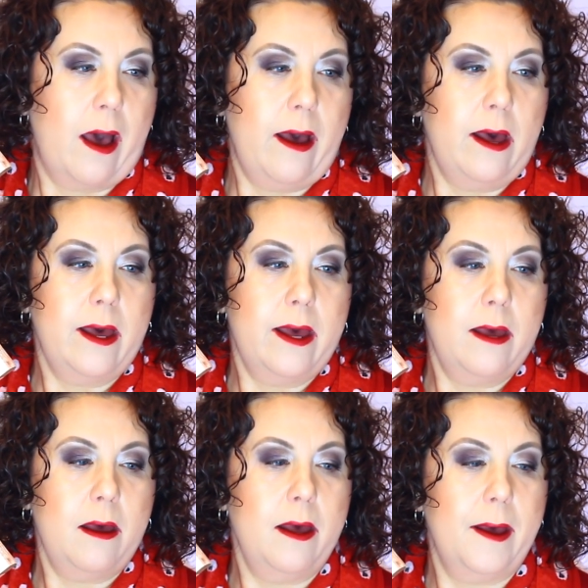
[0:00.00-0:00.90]

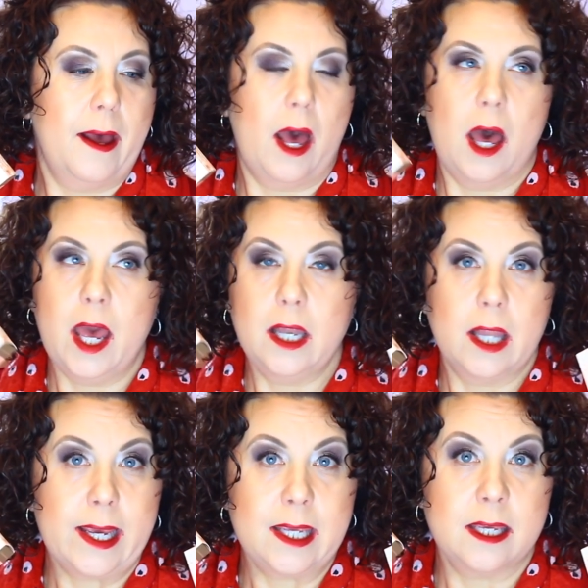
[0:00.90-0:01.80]
Uh, I
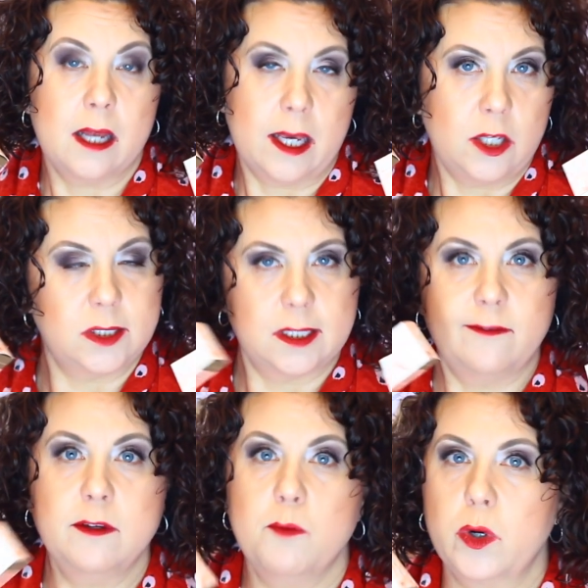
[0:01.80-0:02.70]
like it. I use it
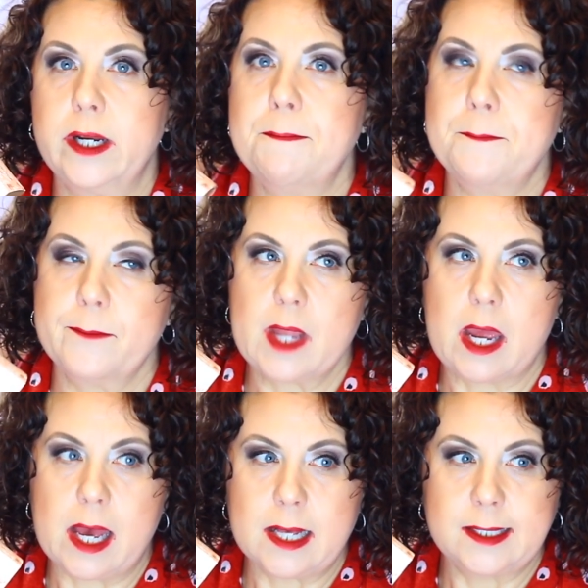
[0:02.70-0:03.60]
every morning
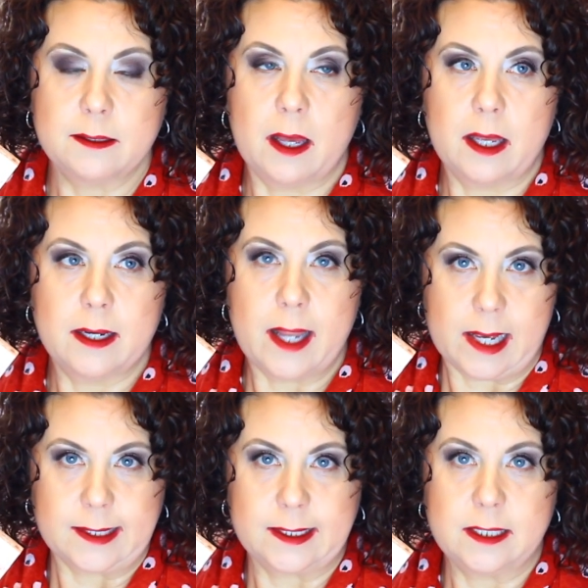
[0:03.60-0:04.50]
as an
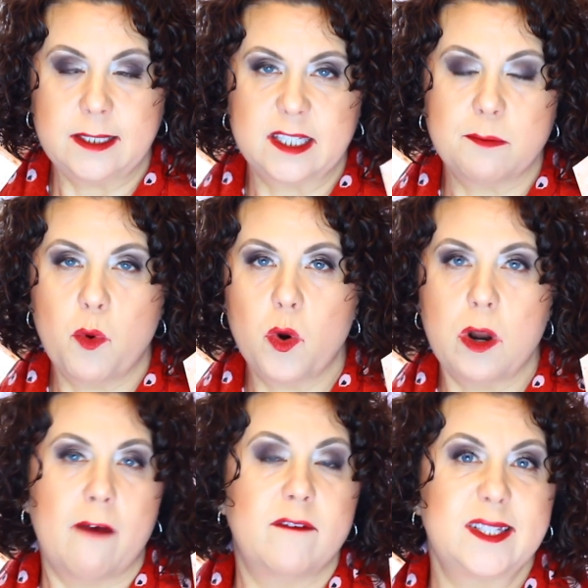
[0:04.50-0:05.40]
essence. It's
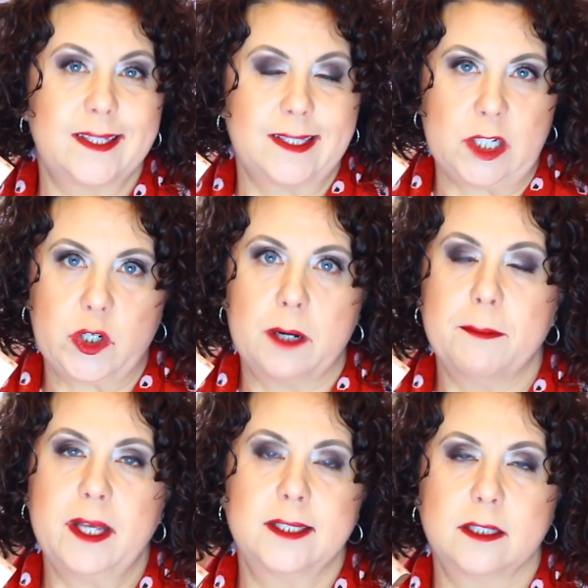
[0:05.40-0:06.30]
more of a serum.
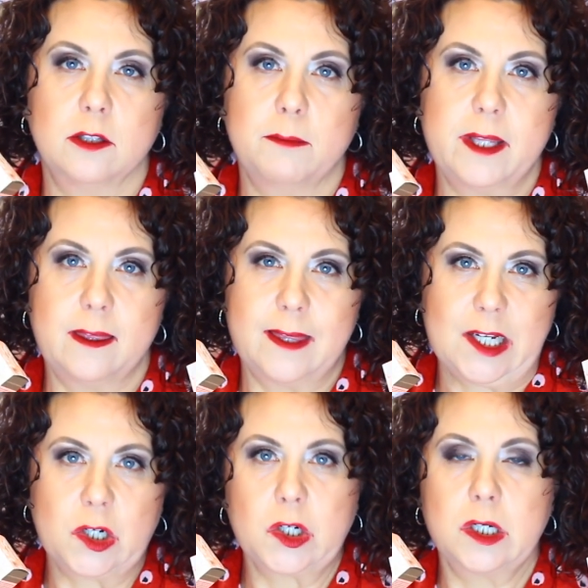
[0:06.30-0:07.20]
It's a little bit
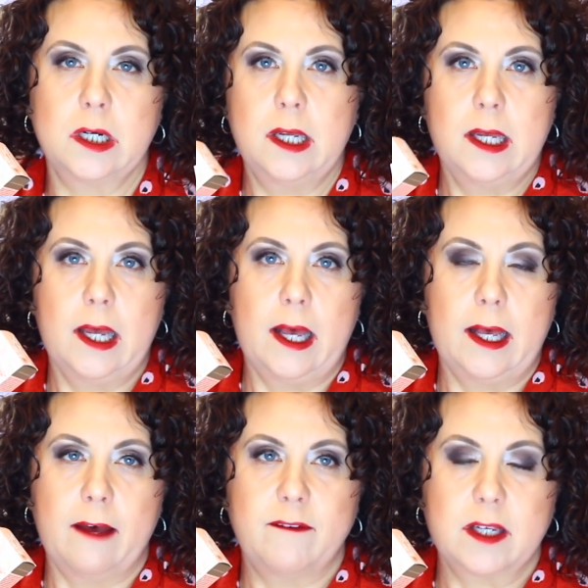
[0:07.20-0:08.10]
thicker
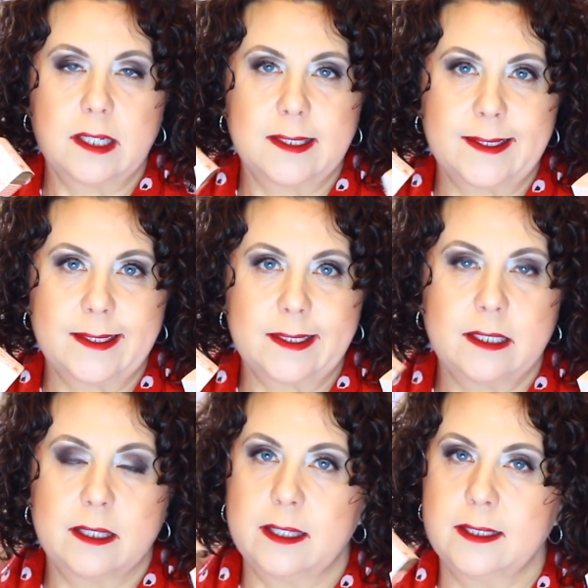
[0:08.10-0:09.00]
of a
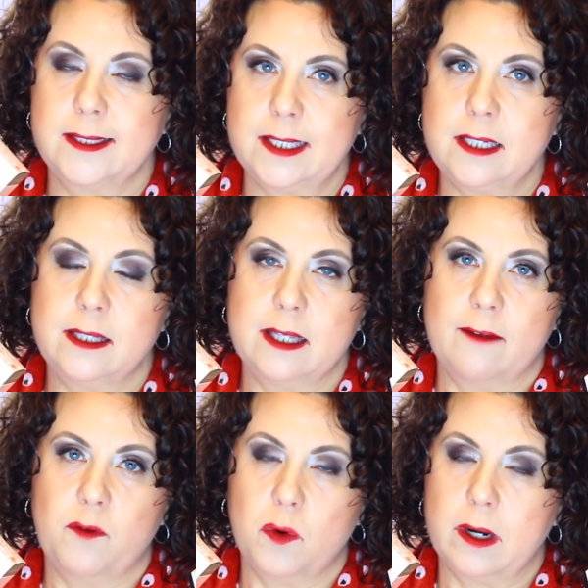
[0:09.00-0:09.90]
consistency
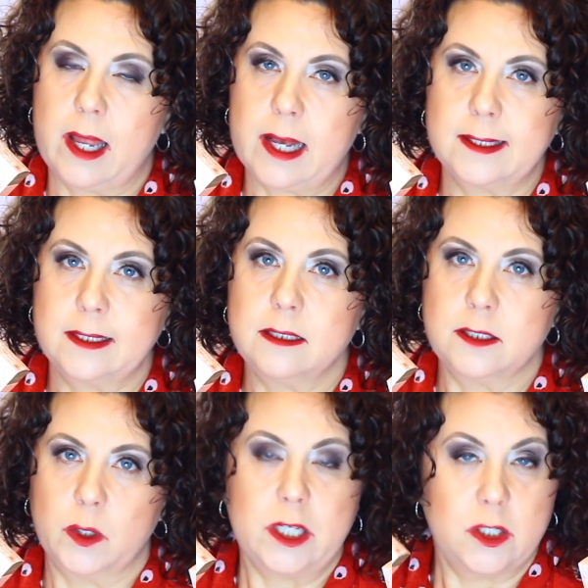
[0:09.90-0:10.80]
for an essence,
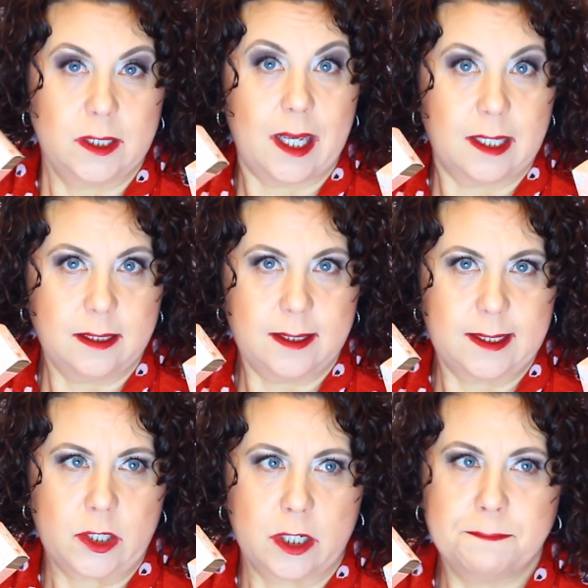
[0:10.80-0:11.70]
so I use it as a
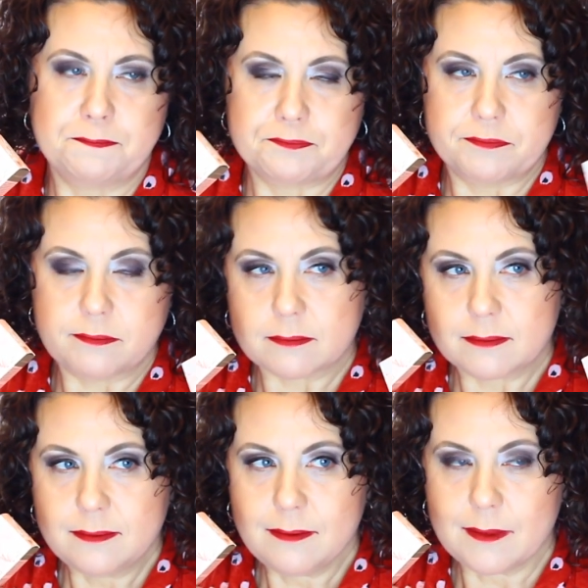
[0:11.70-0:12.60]
serum.
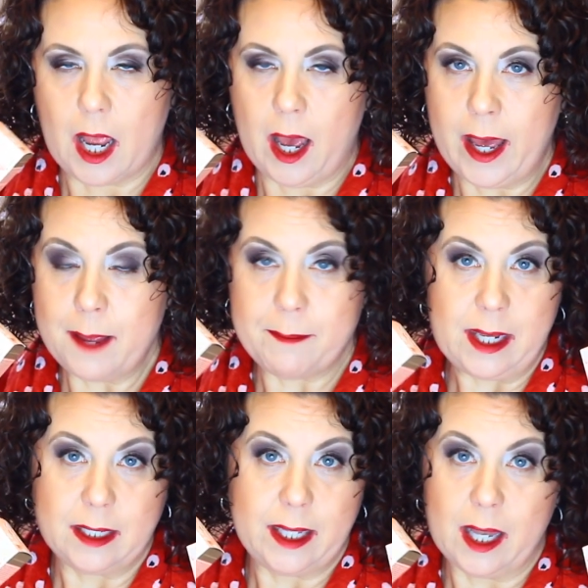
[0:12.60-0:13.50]
I
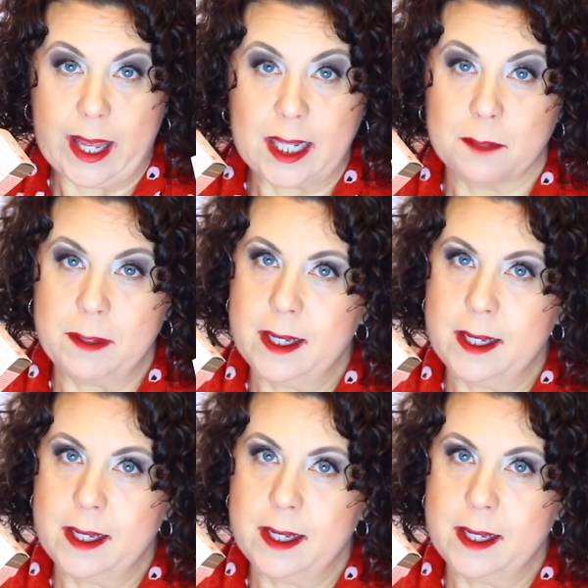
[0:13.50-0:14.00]
mainly like it